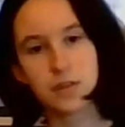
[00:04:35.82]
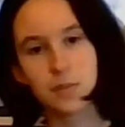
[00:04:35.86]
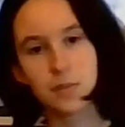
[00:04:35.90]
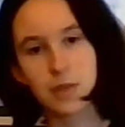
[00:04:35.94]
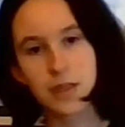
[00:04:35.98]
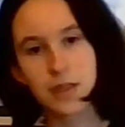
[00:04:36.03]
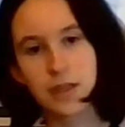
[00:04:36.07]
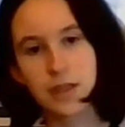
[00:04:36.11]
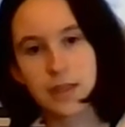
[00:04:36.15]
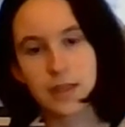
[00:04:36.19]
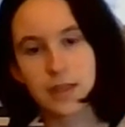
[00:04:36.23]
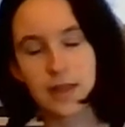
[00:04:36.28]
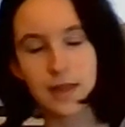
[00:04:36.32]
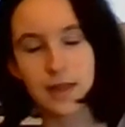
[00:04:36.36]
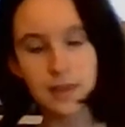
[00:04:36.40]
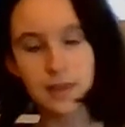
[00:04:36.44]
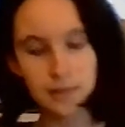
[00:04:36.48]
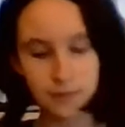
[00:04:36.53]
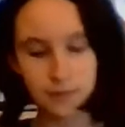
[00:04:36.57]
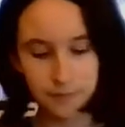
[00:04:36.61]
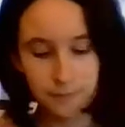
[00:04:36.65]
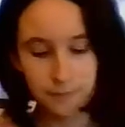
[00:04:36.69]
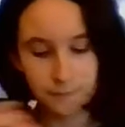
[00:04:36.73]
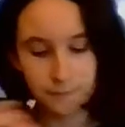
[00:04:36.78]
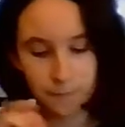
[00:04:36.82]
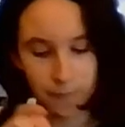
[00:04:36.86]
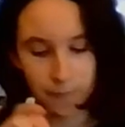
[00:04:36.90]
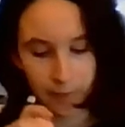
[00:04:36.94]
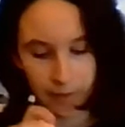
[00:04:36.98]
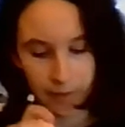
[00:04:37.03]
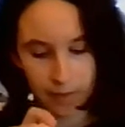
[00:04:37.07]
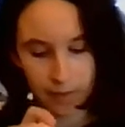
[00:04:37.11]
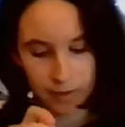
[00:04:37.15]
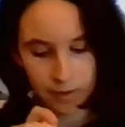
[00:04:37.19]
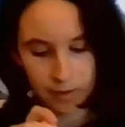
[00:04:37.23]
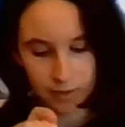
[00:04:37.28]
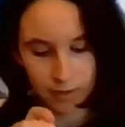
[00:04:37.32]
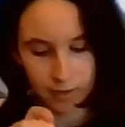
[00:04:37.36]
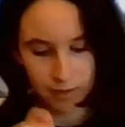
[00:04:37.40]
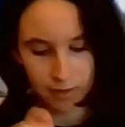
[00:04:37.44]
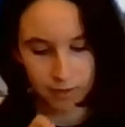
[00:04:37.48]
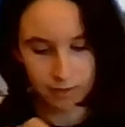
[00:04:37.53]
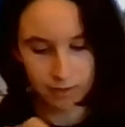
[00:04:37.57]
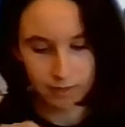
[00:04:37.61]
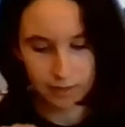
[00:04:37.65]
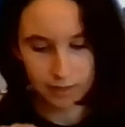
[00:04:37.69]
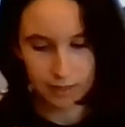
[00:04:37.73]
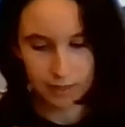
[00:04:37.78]
something like that.
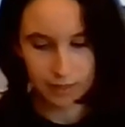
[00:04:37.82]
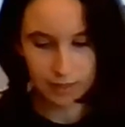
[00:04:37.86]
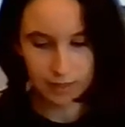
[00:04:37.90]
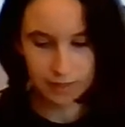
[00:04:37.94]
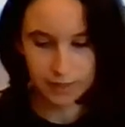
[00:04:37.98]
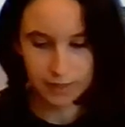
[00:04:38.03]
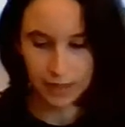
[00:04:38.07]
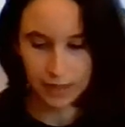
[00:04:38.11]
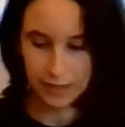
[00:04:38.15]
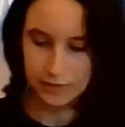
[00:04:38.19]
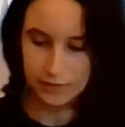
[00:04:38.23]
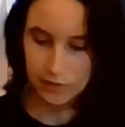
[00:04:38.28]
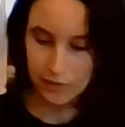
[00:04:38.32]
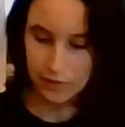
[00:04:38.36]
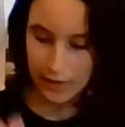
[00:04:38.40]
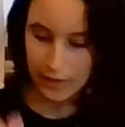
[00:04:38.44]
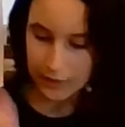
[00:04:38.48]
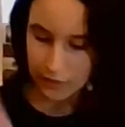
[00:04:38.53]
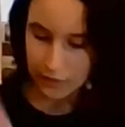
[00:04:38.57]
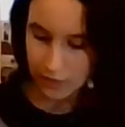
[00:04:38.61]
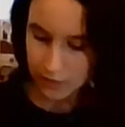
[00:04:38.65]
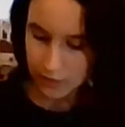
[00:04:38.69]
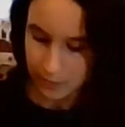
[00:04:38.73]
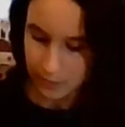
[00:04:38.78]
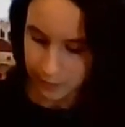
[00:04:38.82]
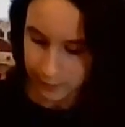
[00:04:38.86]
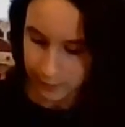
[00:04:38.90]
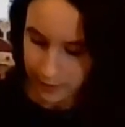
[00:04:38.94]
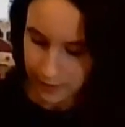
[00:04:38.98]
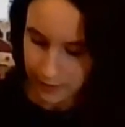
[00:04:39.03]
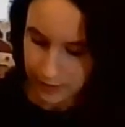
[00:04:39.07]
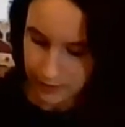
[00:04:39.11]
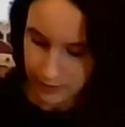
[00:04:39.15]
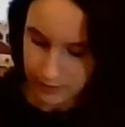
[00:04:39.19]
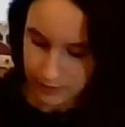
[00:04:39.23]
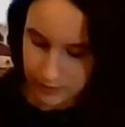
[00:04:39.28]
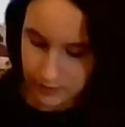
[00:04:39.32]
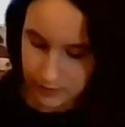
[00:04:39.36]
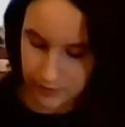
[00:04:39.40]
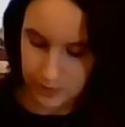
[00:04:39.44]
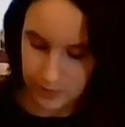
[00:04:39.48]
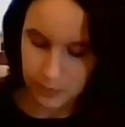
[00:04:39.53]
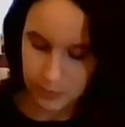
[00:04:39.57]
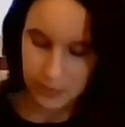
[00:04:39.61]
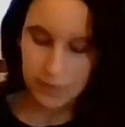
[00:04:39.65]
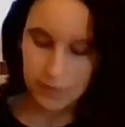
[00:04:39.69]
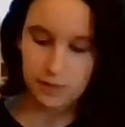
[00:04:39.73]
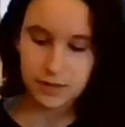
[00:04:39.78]
And then, yeah, so that doesn't fit.
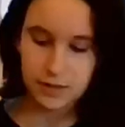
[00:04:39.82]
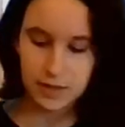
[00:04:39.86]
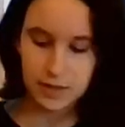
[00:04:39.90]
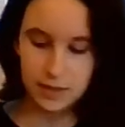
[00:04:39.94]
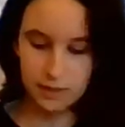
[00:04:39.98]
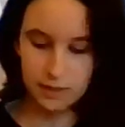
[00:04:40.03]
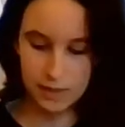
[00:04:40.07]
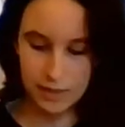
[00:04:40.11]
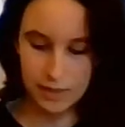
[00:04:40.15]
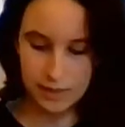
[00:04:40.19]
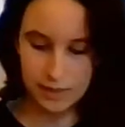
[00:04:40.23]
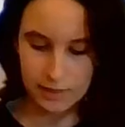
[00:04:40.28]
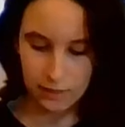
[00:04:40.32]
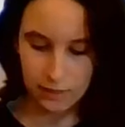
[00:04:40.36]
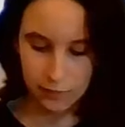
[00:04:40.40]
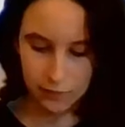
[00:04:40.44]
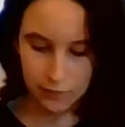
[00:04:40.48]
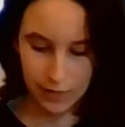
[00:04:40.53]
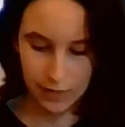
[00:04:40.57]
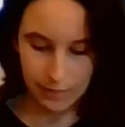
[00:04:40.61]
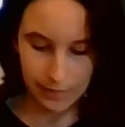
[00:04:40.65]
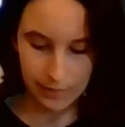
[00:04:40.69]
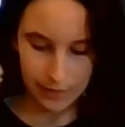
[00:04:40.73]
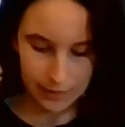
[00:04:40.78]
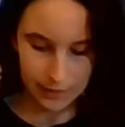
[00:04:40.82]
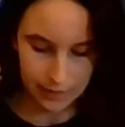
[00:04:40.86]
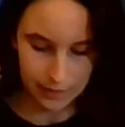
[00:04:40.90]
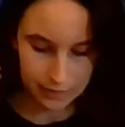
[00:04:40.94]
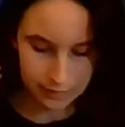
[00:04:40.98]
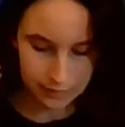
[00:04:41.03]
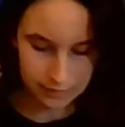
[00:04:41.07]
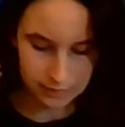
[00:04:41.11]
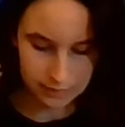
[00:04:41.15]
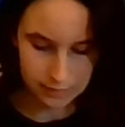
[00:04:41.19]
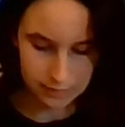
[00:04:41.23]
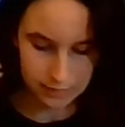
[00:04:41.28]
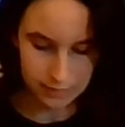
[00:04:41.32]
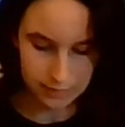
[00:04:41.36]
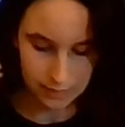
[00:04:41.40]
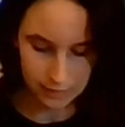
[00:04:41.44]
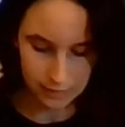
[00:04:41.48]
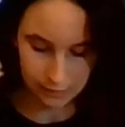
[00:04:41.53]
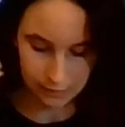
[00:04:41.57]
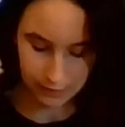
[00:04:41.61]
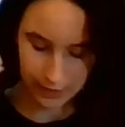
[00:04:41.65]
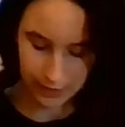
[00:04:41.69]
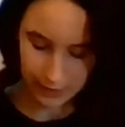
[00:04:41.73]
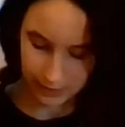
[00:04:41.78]
So we're going to take these out of their pockets,
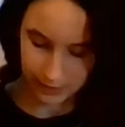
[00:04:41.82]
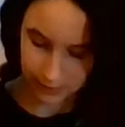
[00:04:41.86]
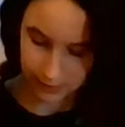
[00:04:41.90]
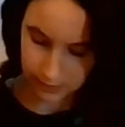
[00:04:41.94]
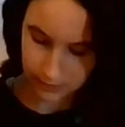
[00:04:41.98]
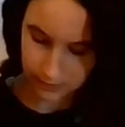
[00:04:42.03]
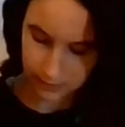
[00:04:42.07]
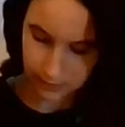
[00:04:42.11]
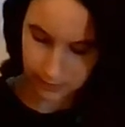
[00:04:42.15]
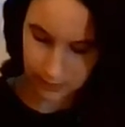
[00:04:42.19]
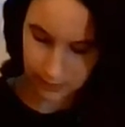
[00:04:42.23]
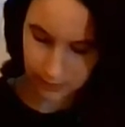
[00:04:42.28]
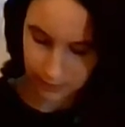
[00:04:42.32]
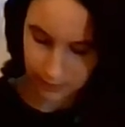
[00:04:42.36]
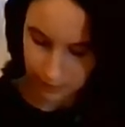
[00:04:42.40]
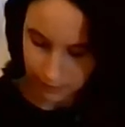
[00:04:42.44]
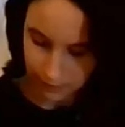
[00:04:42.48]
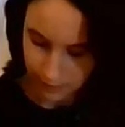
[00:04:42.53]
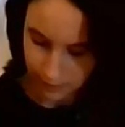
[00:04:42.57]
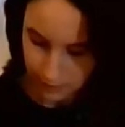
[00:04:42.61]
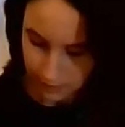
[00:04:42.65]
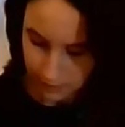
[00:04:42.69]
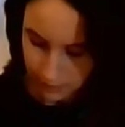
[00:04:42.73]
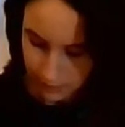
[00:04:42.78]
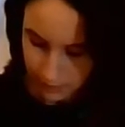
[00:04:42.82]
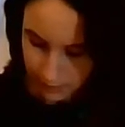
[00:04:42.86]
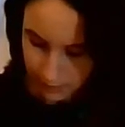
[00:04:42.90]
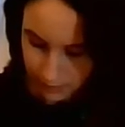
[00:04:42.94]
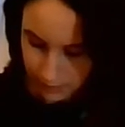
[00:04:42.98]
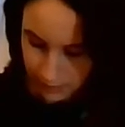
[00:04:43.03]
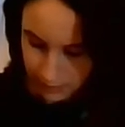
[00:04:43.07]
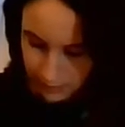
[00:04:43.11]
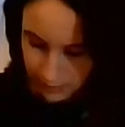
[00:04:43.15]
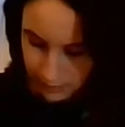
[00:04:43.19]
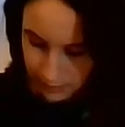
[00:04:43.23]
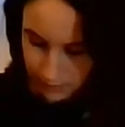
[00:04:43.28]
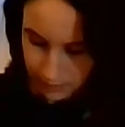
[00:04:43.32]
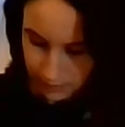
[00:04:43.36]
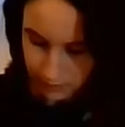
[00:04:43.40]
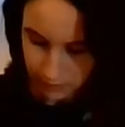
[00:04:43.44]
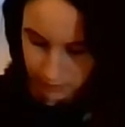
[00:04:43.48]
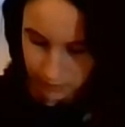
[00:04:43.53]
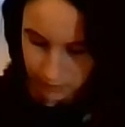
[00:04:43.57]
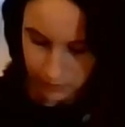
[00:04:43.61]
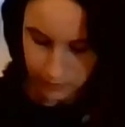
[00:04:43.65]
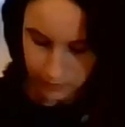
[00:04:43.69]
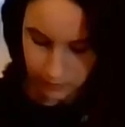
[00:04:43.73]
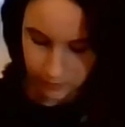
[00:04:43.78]
if I can. Oh
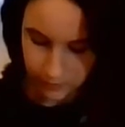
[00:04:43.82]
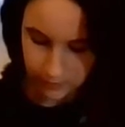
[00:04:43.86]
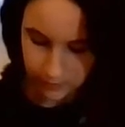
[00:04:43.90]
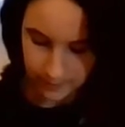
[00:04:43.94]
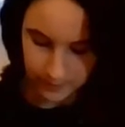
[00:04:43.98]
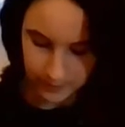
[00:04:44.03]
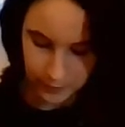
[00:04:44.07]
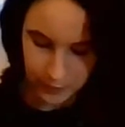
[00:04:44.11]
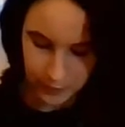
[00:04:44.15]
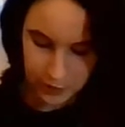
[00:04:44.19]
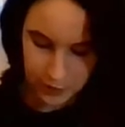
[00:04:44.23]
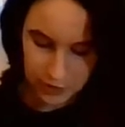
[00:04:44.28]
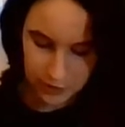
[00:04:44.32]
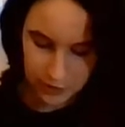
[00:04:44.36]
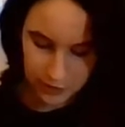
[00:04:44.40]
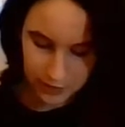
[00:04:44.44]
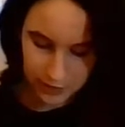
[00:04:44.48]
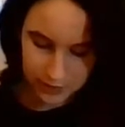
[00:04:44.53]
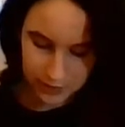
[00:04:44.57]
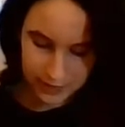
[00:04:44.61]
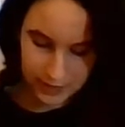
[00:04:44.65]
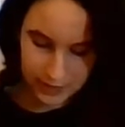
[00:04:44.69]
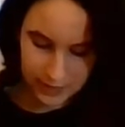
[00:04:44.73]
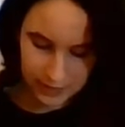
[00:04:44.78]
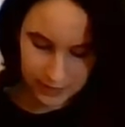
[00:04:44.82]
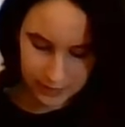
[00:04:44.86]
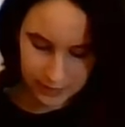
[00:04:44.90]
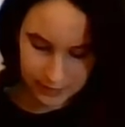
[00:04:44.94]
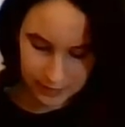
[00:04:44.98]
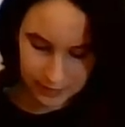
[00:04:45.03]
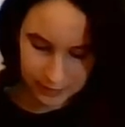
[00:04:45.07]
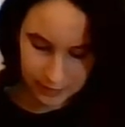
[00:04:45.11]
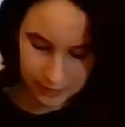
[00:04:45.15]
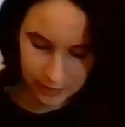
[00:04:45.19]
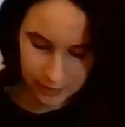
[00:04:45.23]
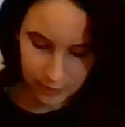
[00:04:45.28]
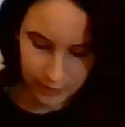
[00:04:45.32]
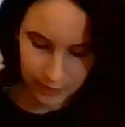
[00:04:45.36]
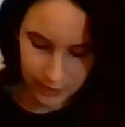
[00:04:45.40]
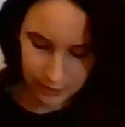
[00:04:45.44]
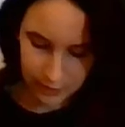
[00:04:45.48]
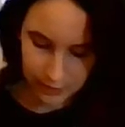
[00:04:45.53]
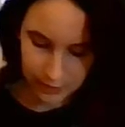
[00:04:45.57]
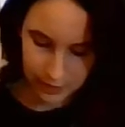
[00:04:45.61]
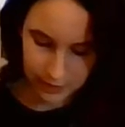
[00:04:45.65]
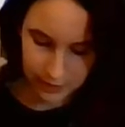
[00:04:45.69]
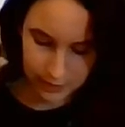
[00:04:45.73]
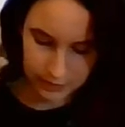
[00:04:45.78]
no, they should have got scissors. Oh wait, no,
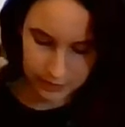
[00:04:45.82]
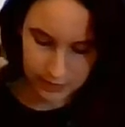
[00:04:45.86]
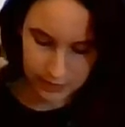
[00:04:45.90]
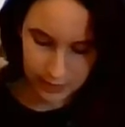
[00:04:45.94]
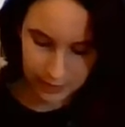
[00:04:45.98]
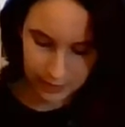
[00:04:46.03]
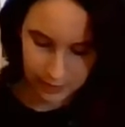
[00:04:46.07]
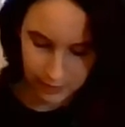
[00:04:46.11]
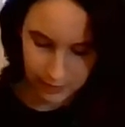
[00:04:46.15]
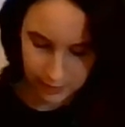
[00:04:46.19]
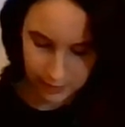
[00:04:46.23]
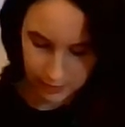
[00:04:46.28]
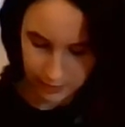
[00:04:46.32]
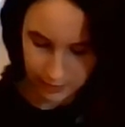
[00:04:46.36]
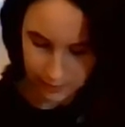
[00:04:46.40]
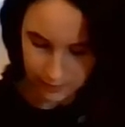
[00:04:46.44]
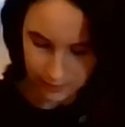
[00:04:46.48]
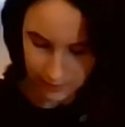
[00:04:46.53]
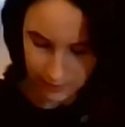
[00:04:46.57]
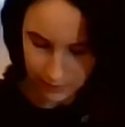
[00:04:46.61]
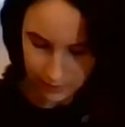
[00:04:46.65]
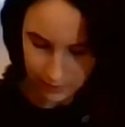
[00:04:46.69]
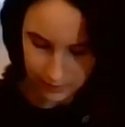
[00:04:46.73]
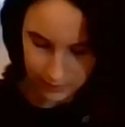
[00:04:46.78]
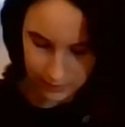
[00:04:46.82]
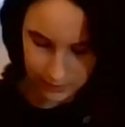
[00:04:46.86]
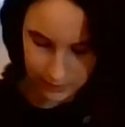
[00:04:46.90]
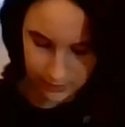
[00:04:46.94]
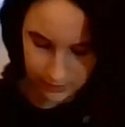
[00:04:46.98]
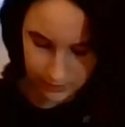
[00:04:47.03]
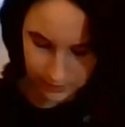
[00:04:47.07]
hang on a sec. Is that it?